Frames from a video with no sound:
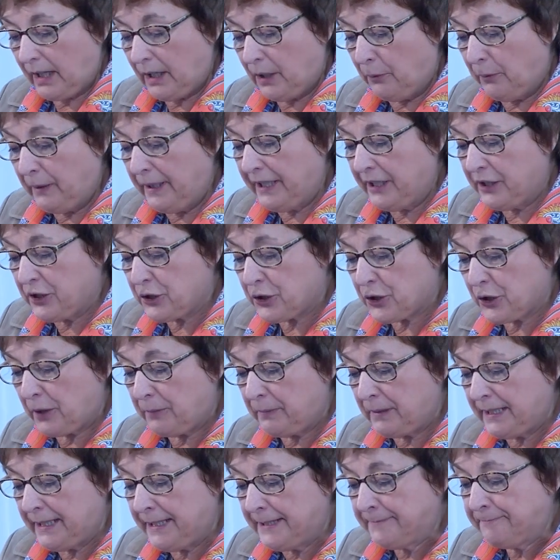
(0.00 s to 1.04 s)
We in
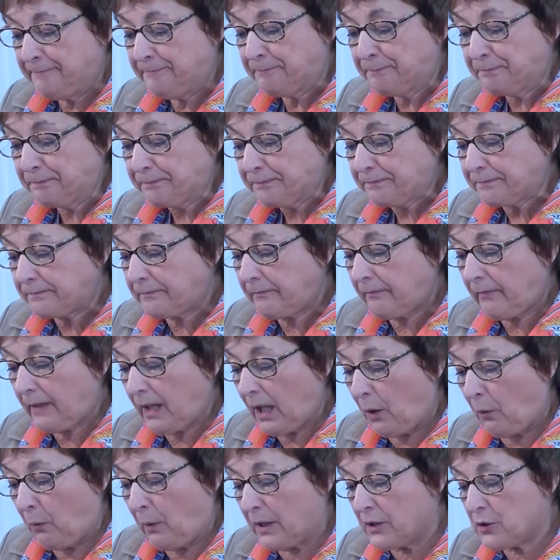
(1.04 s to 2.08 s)
Germany
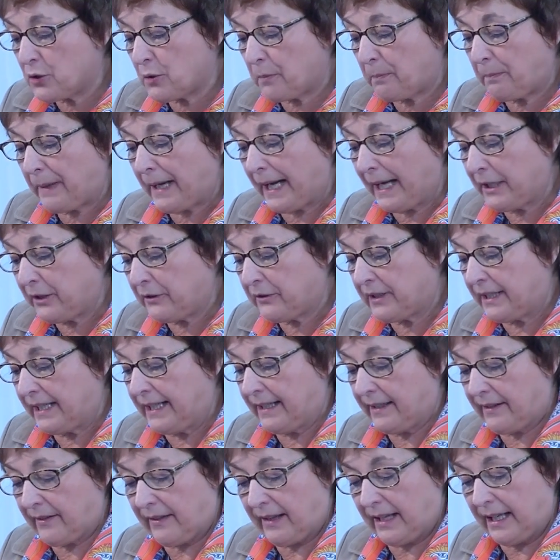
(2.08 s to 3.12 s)
want to
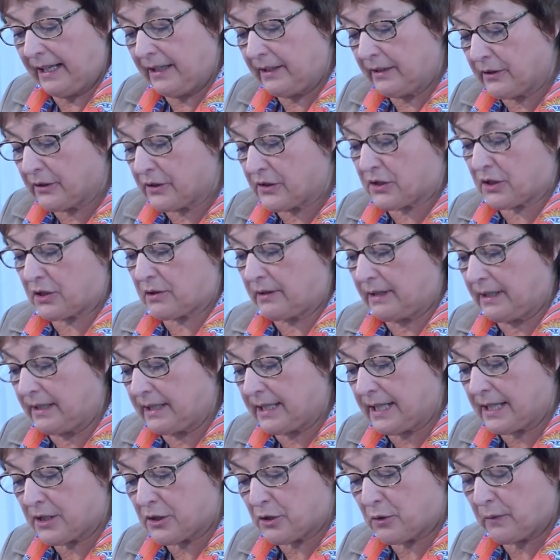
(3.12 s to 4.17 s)
pioneer the
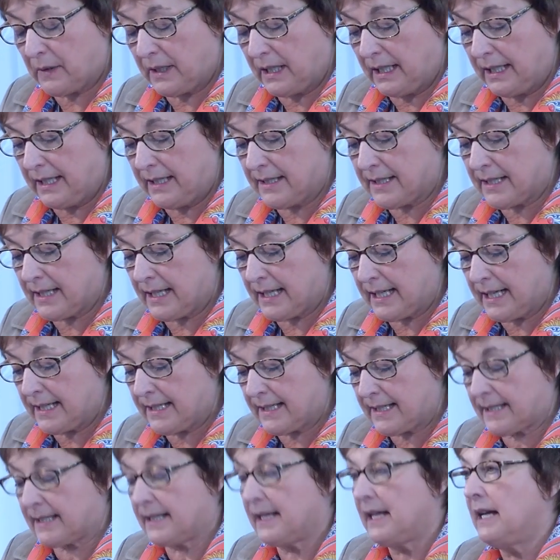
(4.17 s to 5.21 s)
industrial
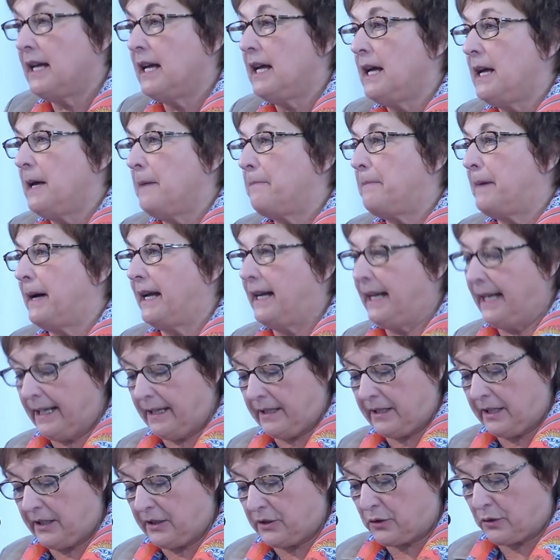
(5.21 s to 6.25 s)
internet by
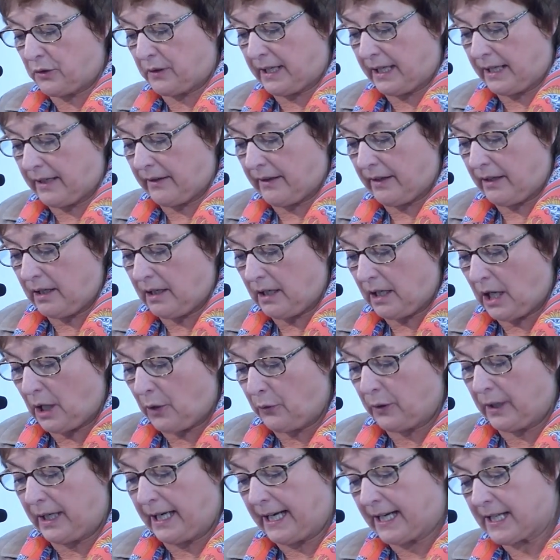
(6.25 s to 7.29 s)
linking together
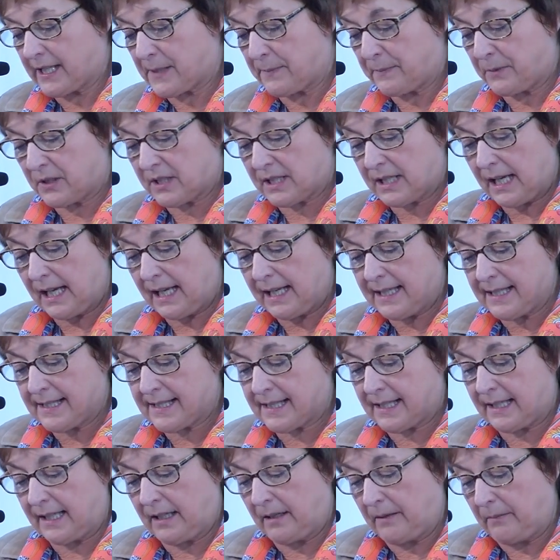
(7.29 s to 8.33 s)
our
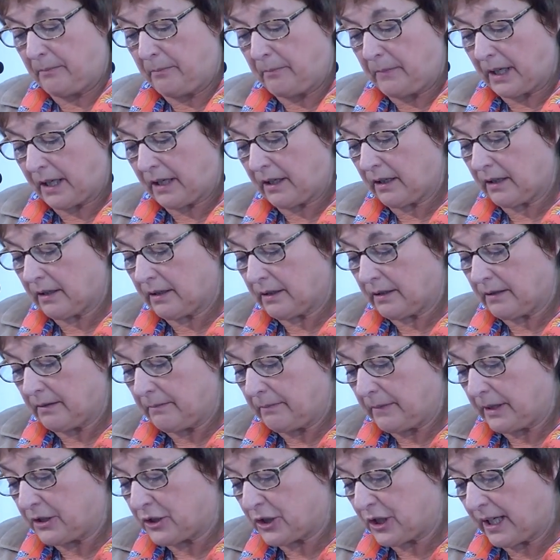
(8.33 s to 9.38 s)
expertise in
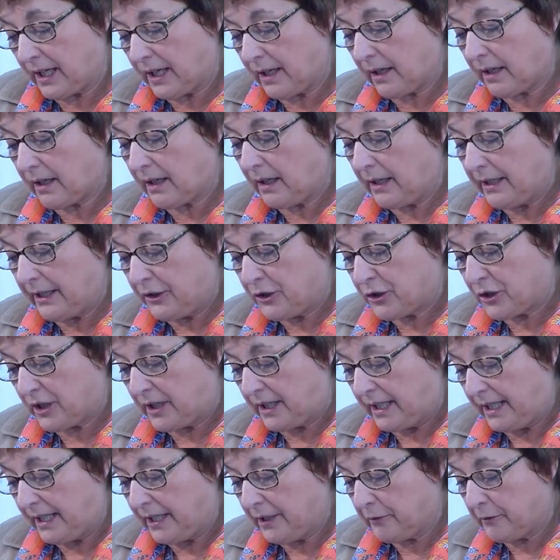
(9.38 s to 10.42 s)
mechanical
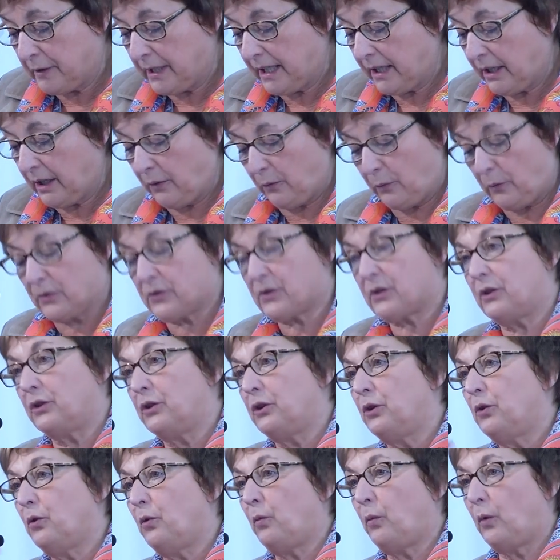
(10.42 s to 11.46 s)
engineering with a
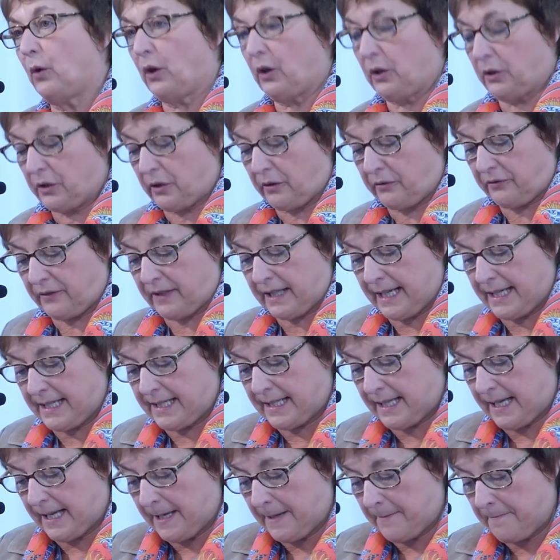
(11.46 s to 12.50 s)
new world of
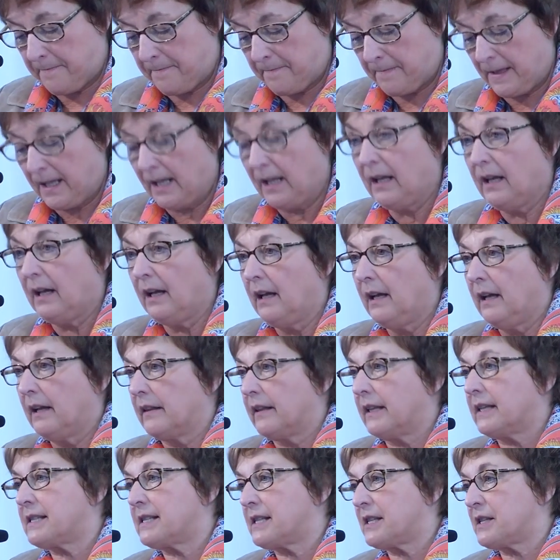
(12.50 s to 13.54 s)
data.
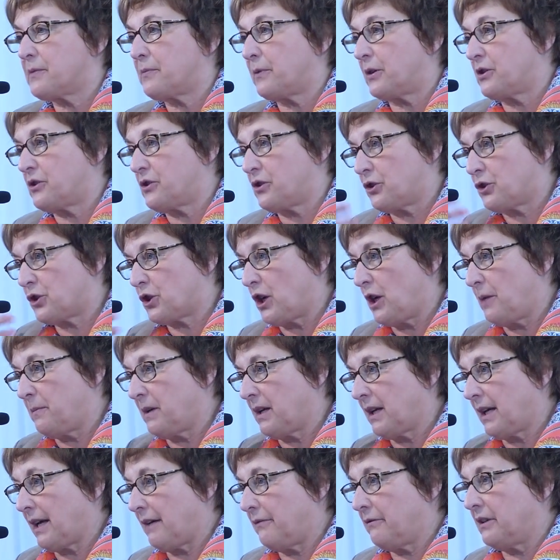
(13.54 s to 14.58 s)
This is what the
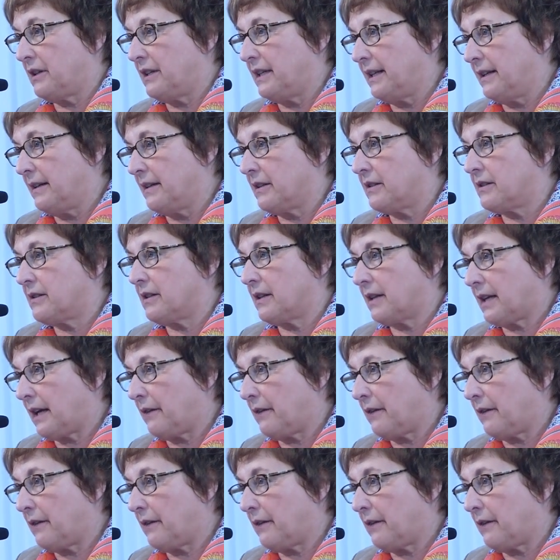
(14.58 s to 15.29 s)
German government